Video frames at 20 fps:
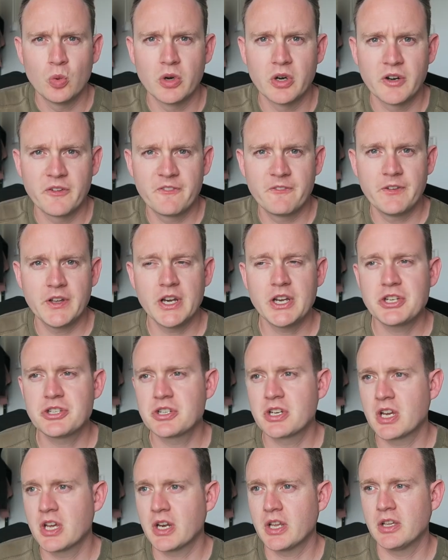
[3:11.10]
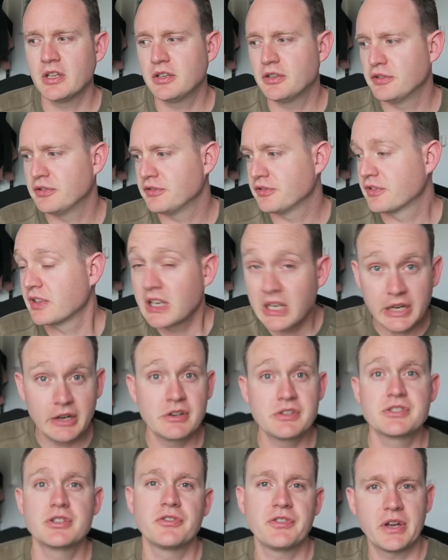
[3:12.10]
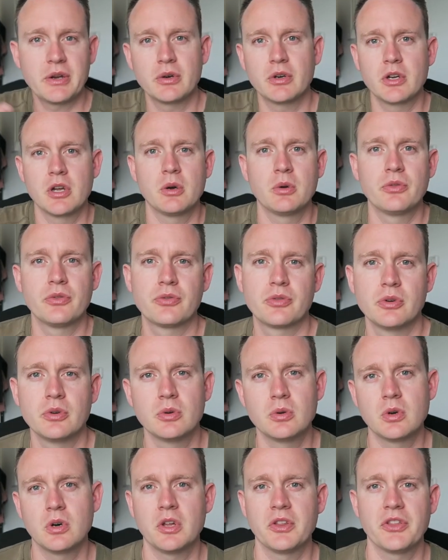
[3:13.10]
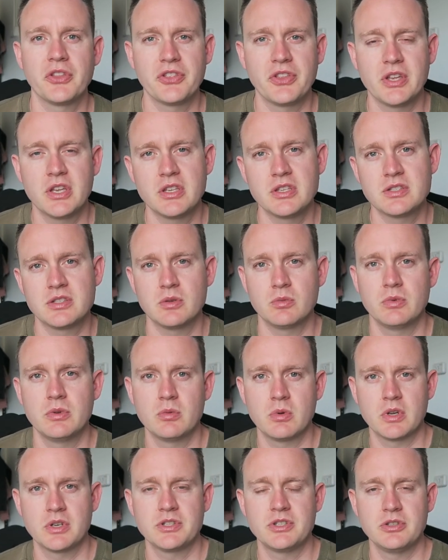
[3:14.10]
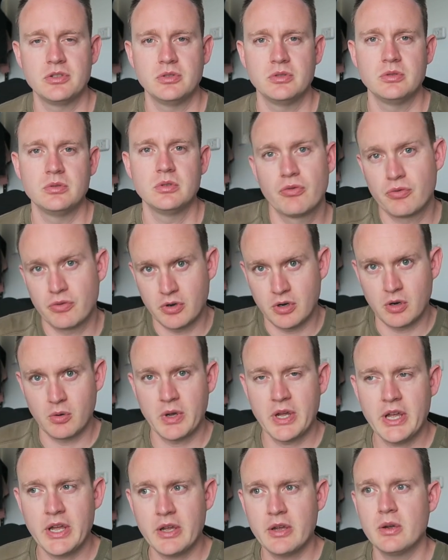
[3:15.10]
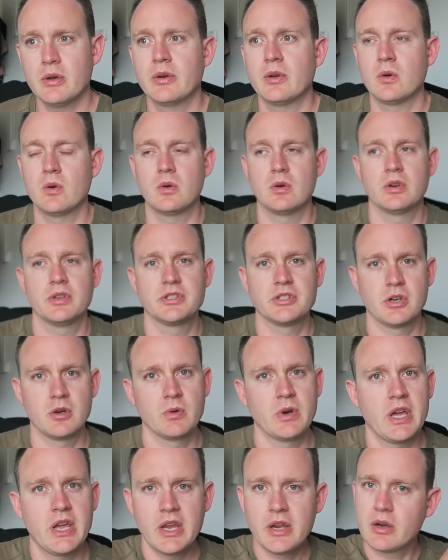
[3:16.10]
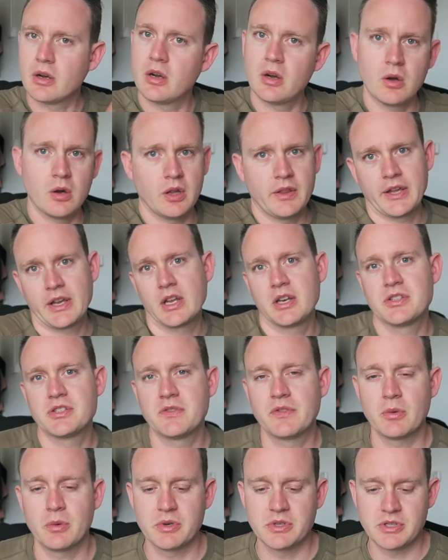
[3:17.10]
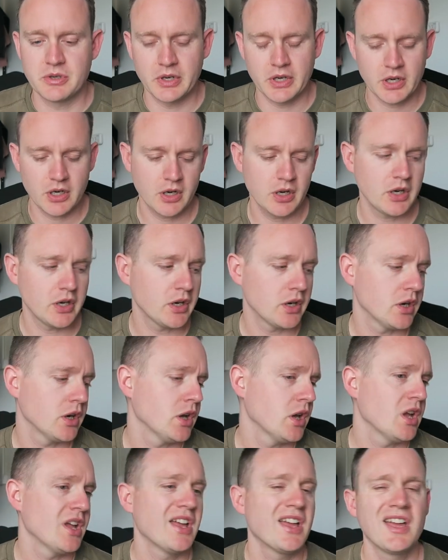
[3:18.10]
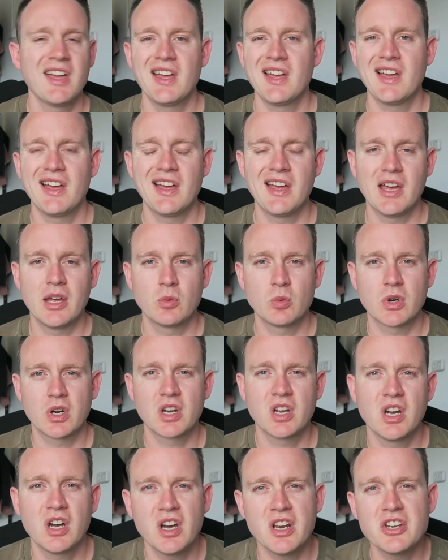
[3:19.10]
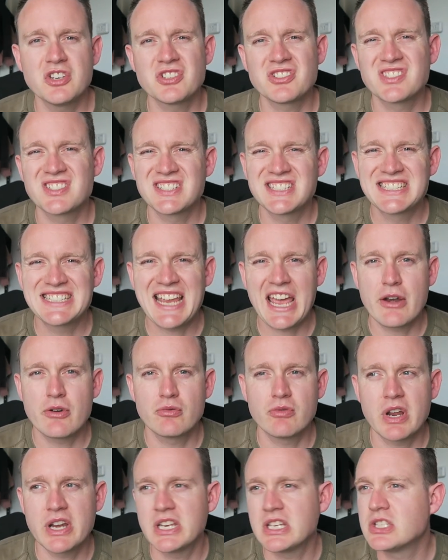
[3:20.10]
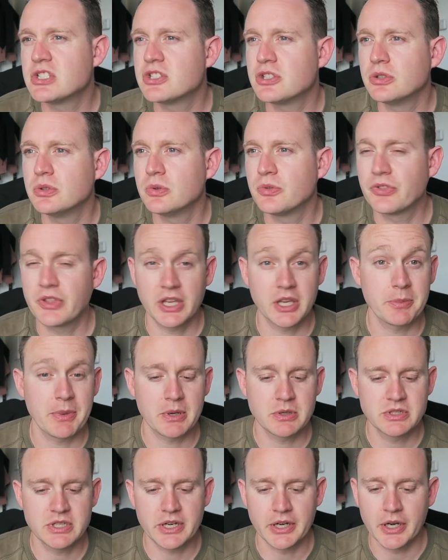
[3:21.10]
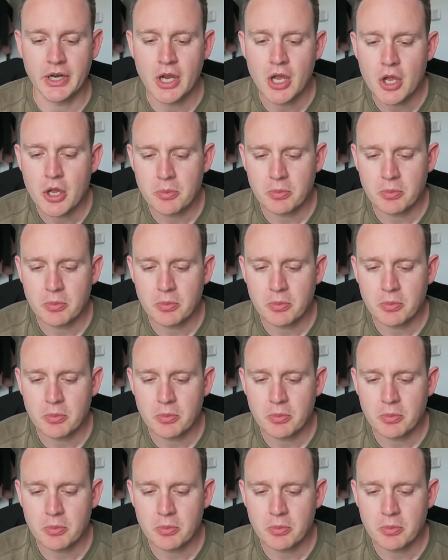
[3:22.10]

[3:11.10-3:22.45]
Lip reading: We're finished kind of clearing stuff out and going through all the things that we want to throw out or donate or all that kind of stuff that we were doing earlier. And we're kind of just getting ready to think about dinner.